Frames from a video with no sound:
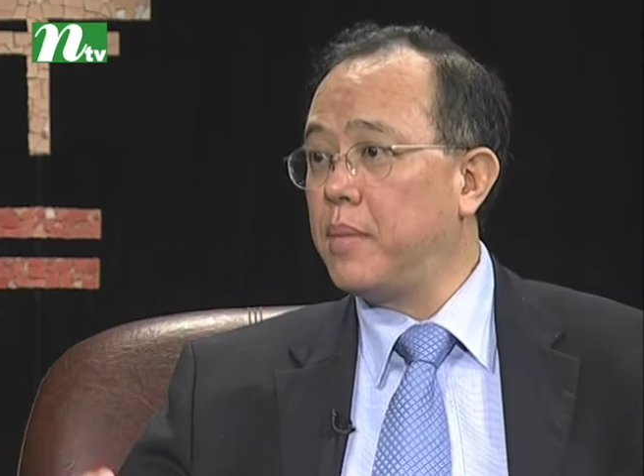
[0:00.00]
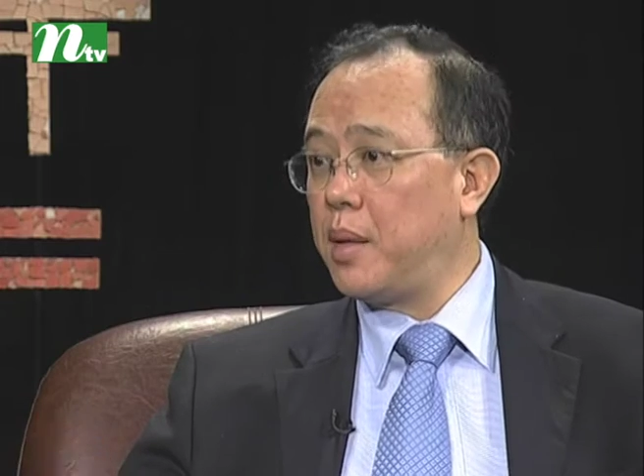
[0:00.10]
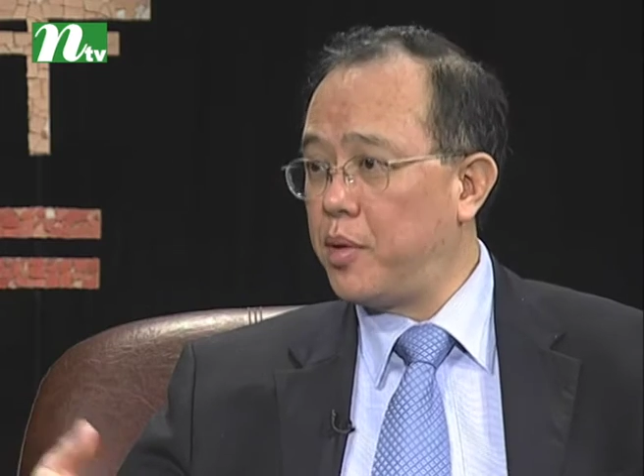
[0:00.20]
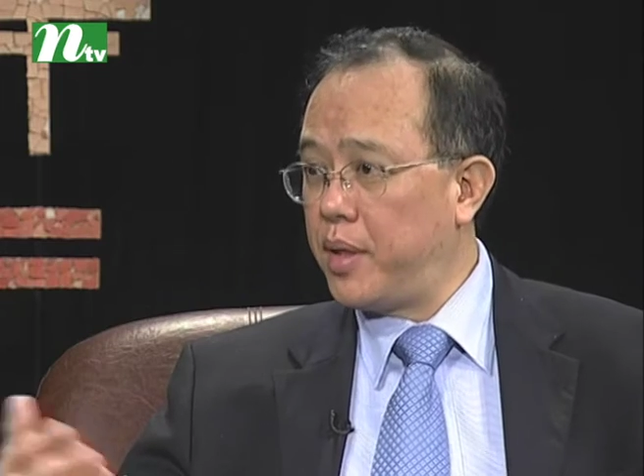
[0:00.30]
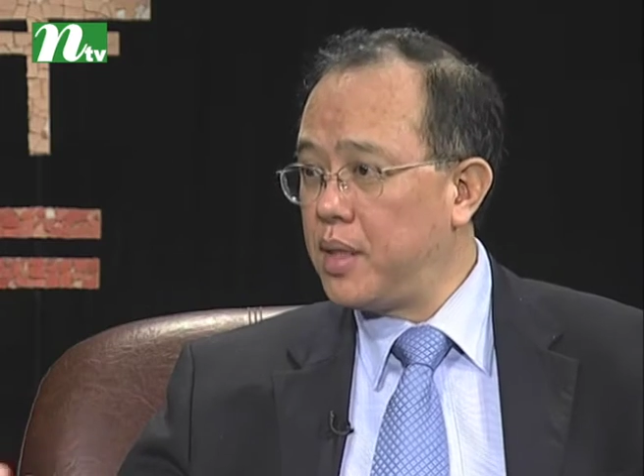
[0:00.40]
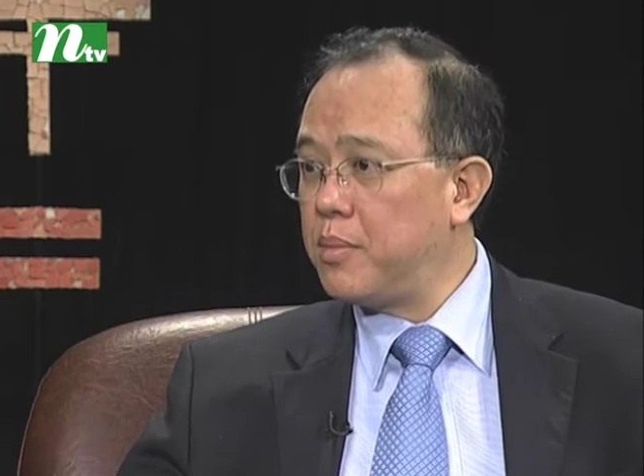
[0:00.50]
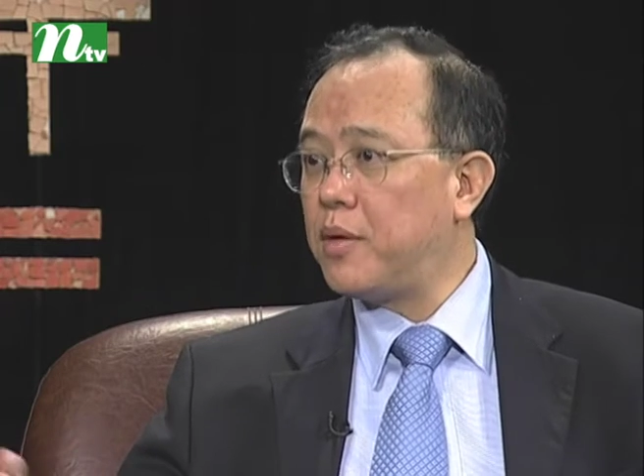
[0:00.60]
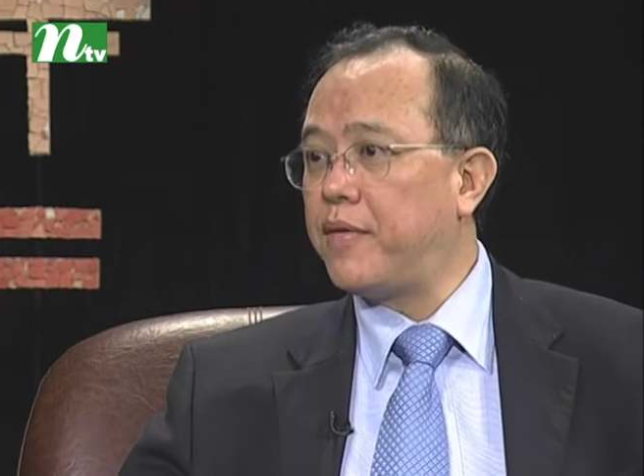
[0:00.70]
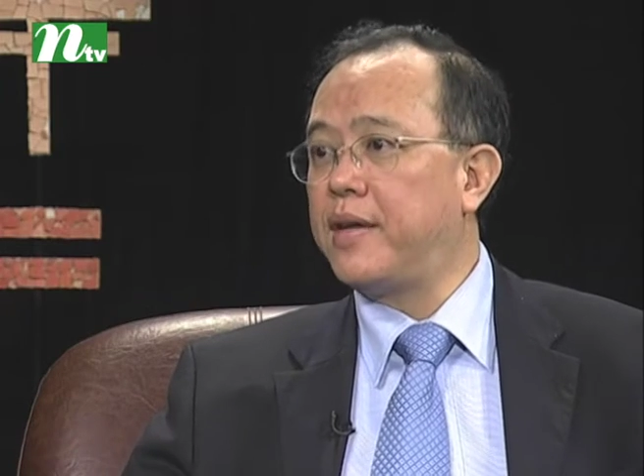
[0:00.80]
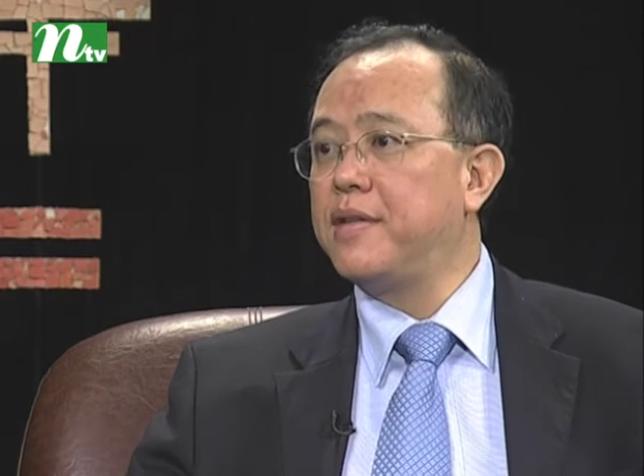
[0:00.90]
Memorandum
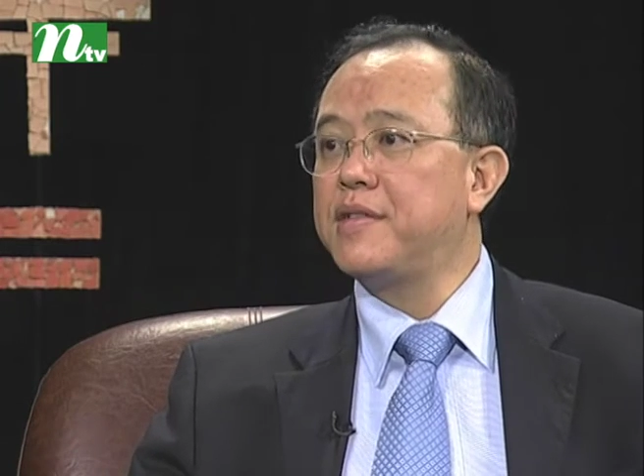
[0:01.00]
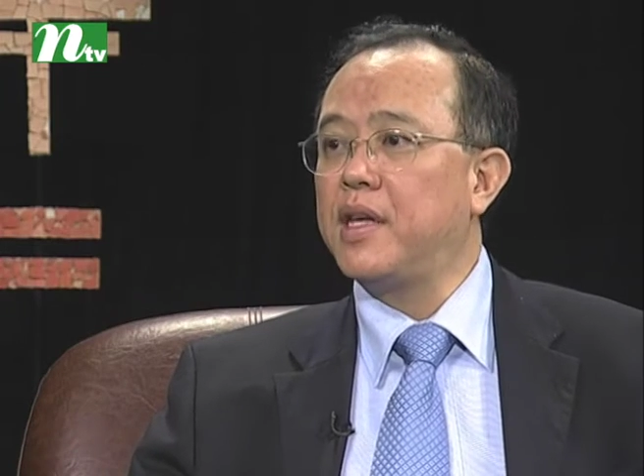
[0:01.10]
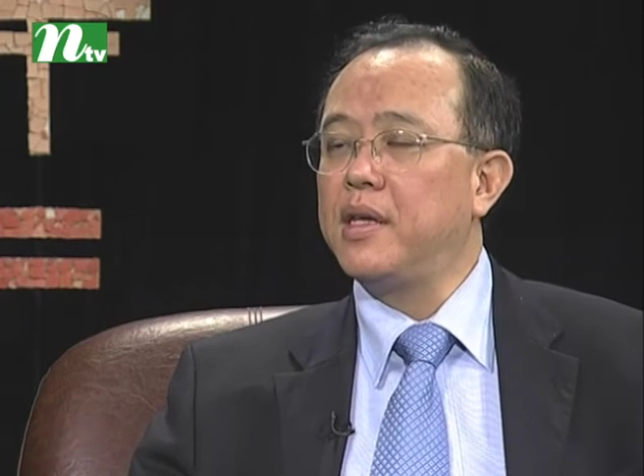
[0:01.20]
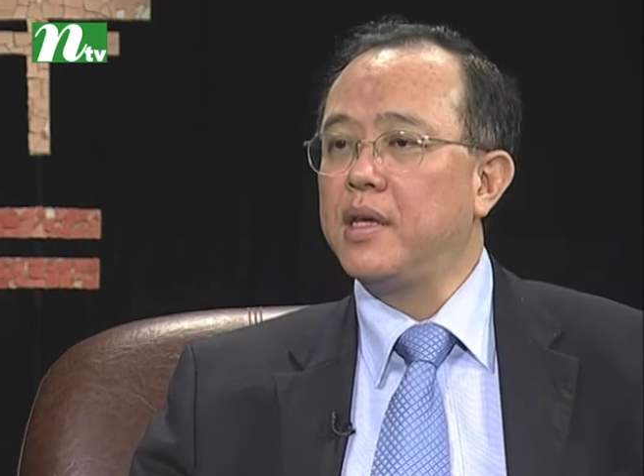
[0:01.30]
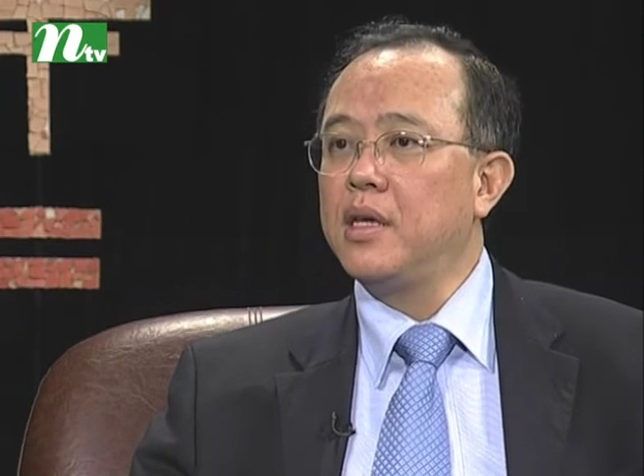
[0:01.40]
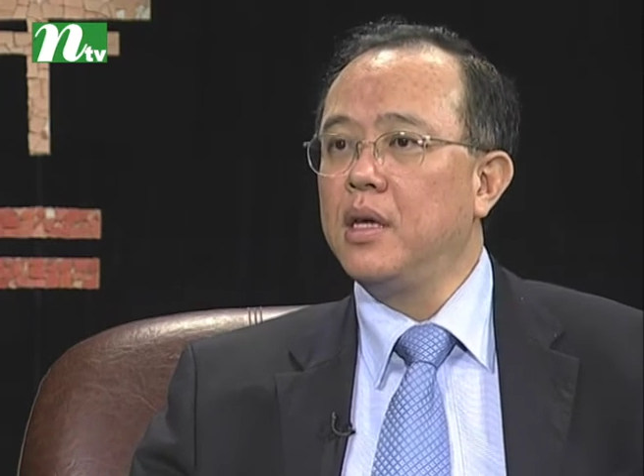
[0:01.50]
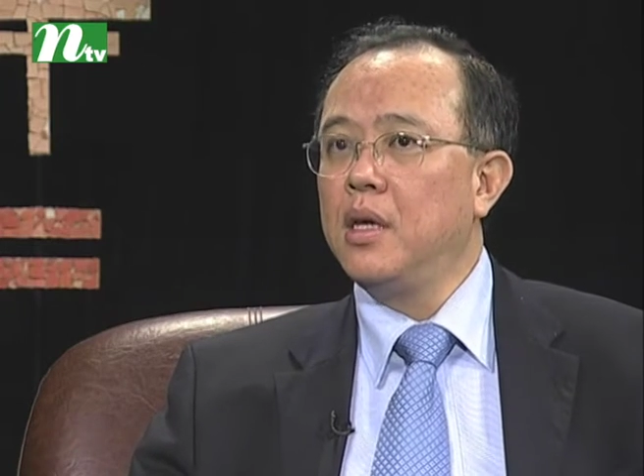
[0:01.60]
of Understanding,